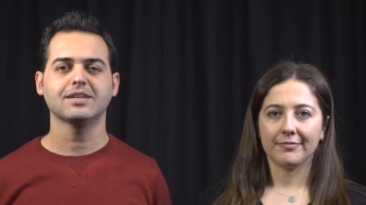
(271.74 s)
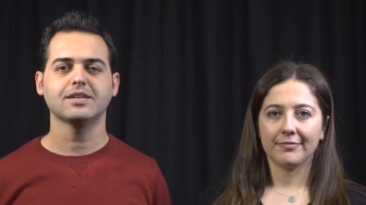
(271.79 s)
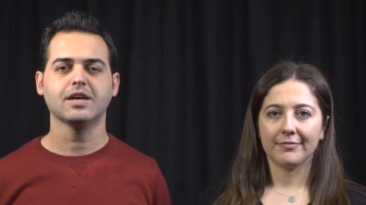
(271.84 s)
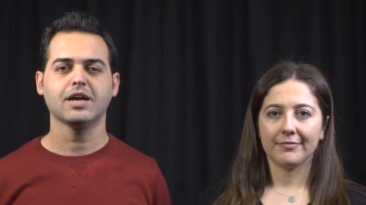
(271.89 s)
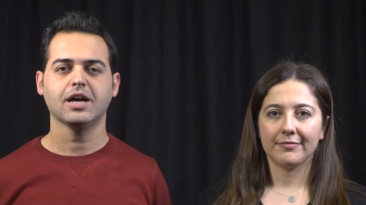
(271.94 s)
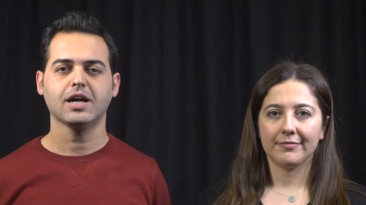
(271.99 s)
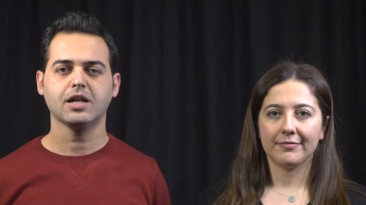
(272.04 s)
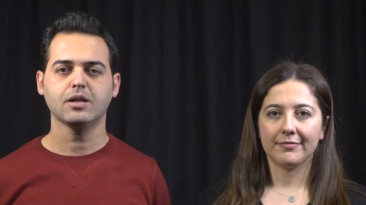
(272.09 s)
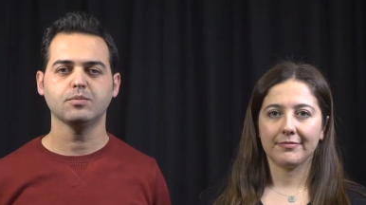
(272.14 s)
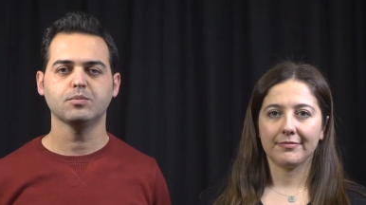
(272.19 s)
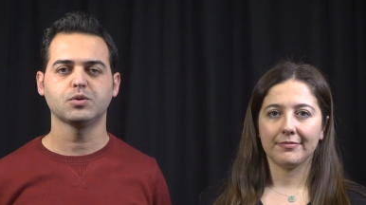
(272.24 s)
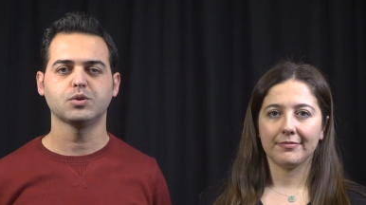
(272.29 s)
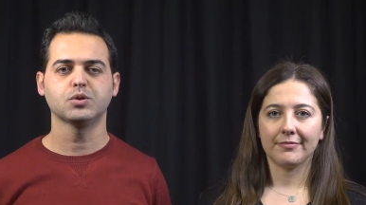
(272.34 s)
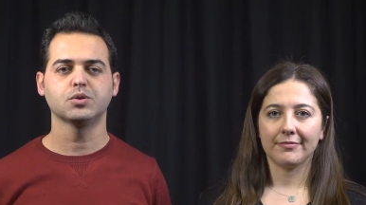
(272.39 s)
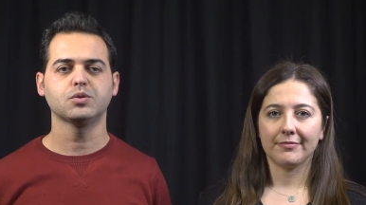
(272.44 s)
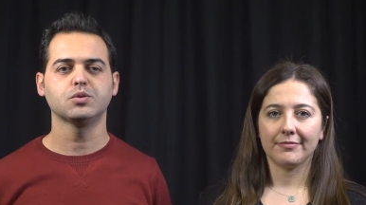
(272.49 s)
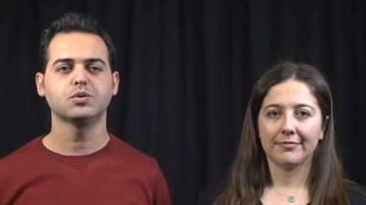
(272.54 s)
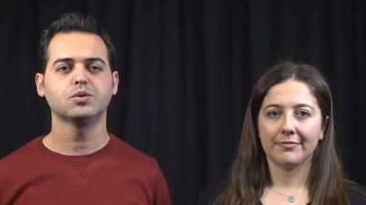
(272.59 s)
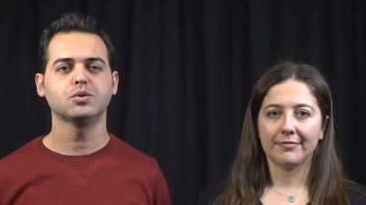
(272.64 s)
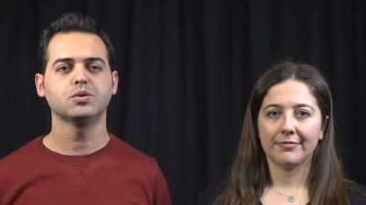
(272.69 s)
Speaker 1: can help
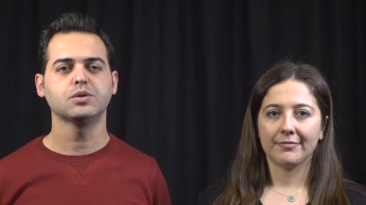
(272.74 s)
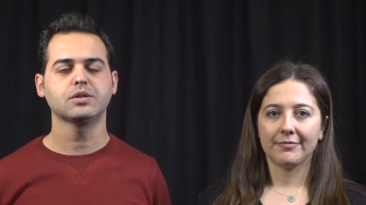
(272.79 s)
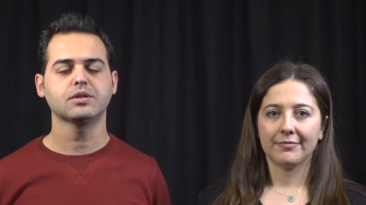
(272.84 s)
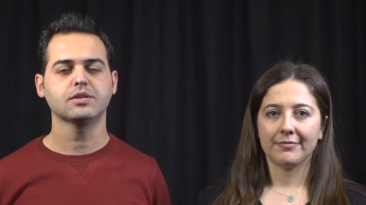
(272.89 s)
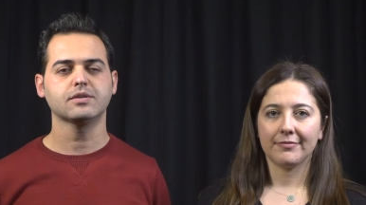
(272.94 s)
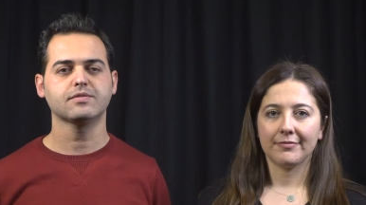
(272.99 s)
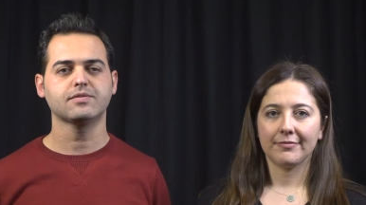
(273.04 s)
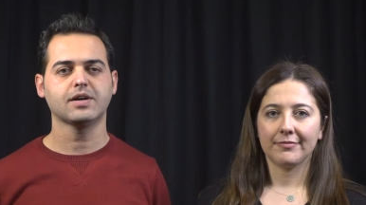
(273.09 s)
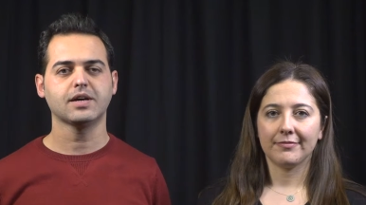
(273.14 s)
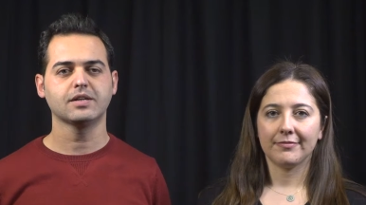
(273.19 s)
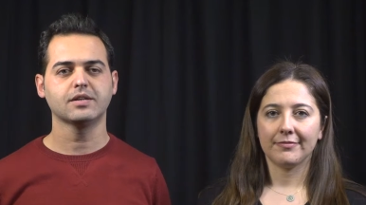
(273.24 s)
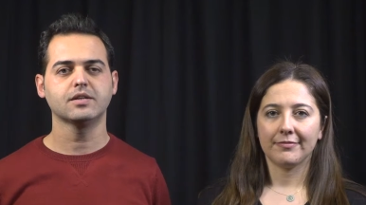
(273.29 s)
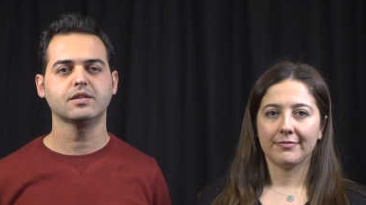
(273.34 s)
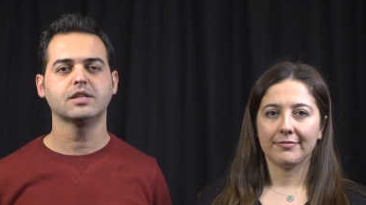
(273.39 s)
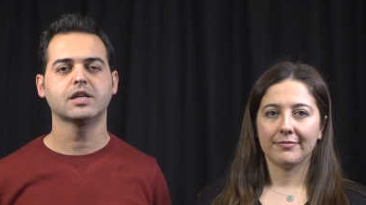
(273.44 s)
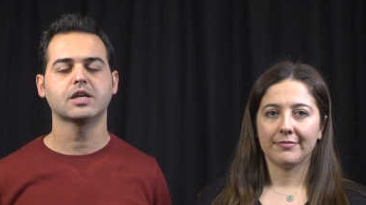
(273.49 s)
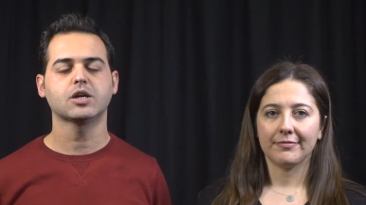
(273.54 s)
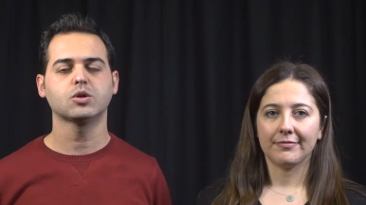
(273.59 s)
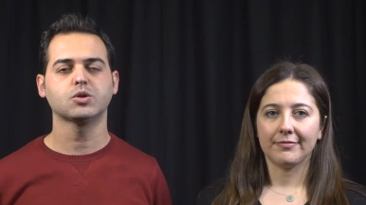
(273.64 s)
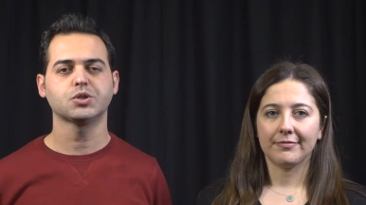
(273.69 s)
you during the final
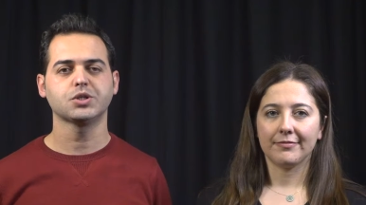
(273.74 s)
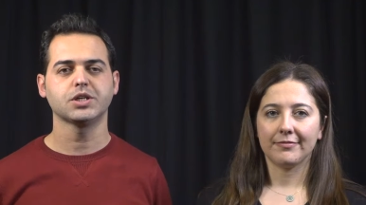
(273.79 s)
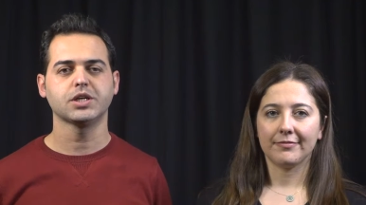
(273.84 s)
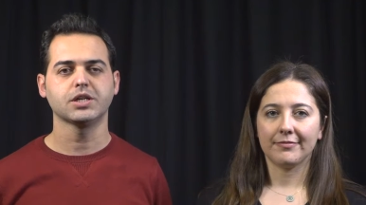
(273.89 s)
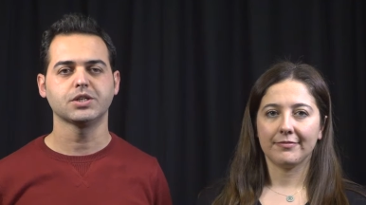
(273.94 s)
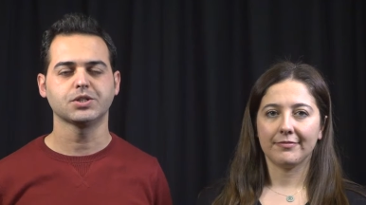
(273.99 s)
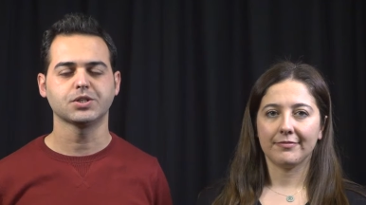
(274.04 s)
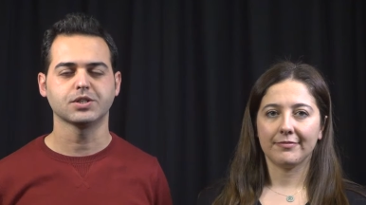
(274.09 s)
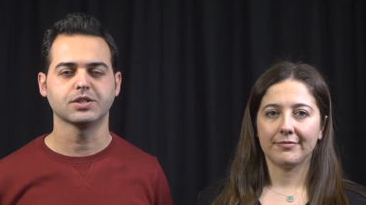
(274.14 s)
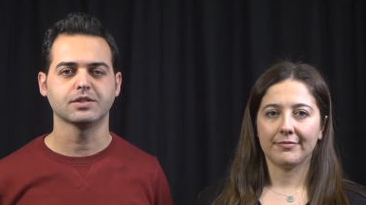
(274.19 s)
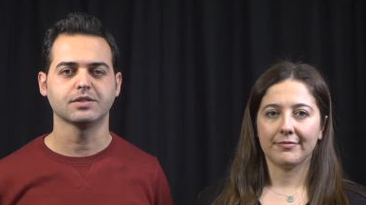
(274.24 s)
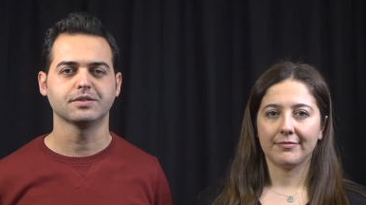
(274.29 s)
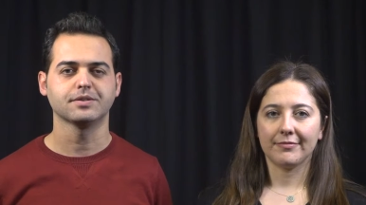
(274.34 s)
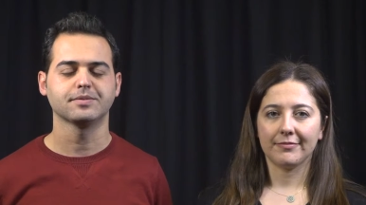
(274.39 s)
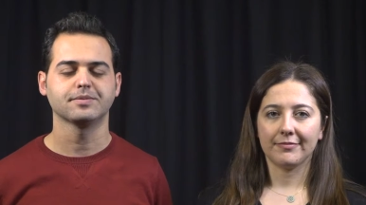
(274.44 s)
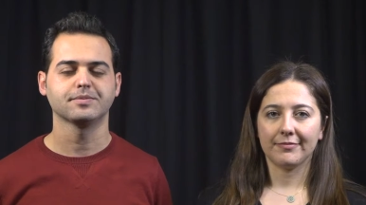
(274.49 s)
negotiation.